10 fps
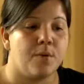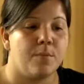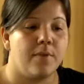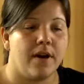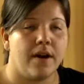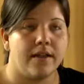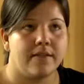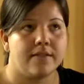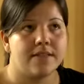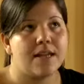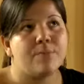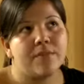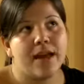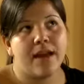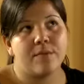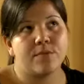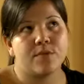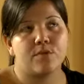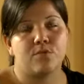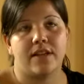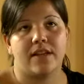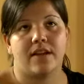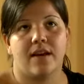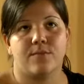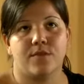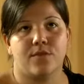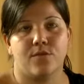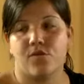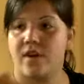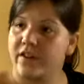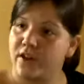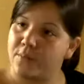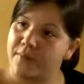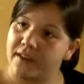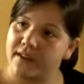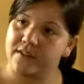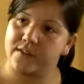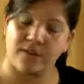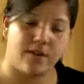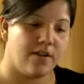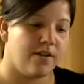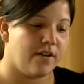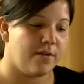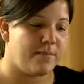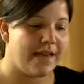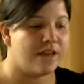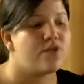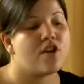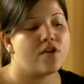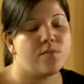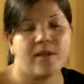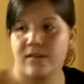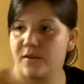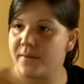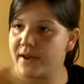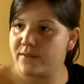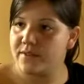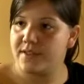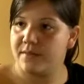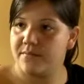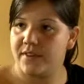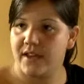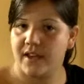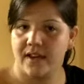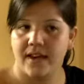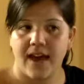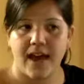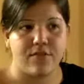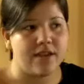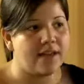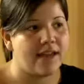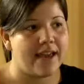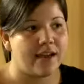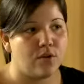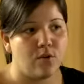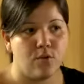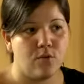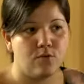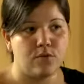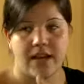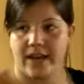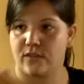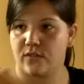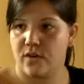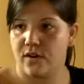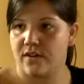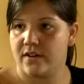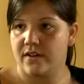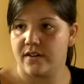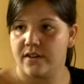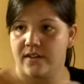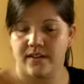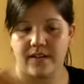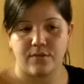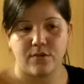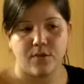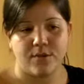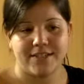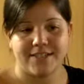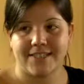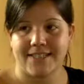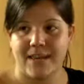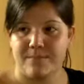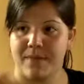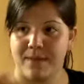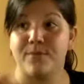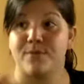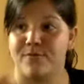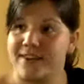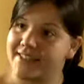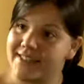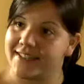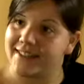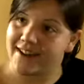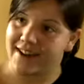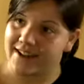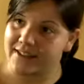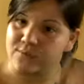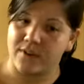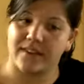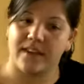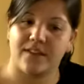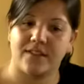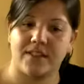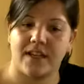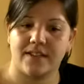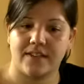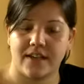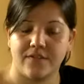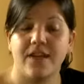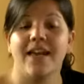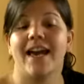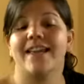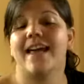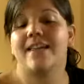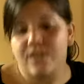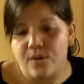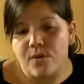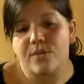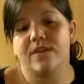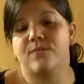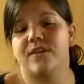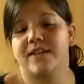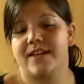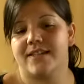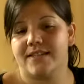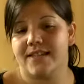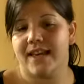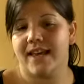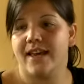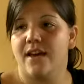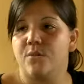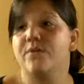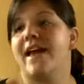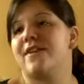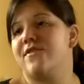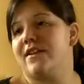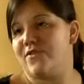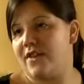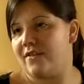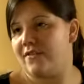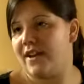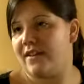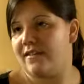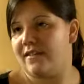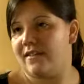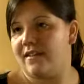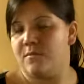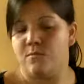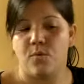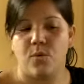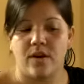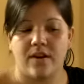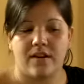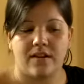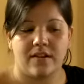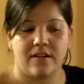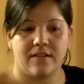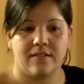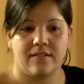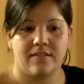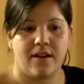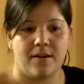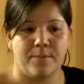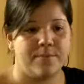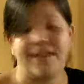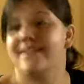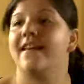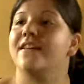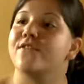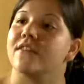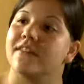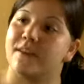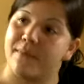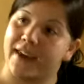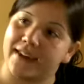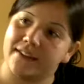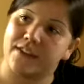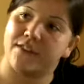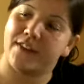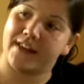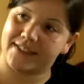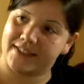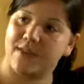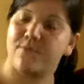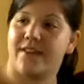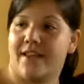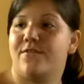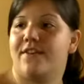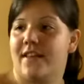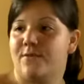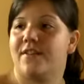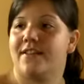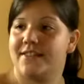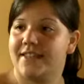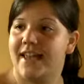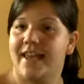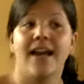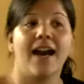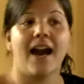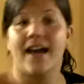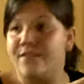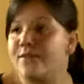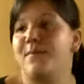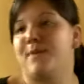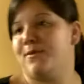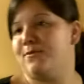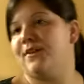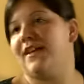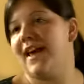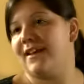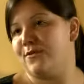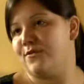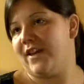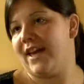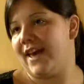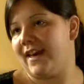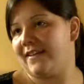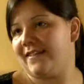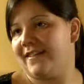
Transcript: But sometimes when it comes to sharing opinions or making judgment about something, I really like who would like to talk, or they were always the same people raising their hands wanting to say stuff. And I know that what they say would actually generate more intelligent debate. So if they say whatever they want to say, other people would like to react.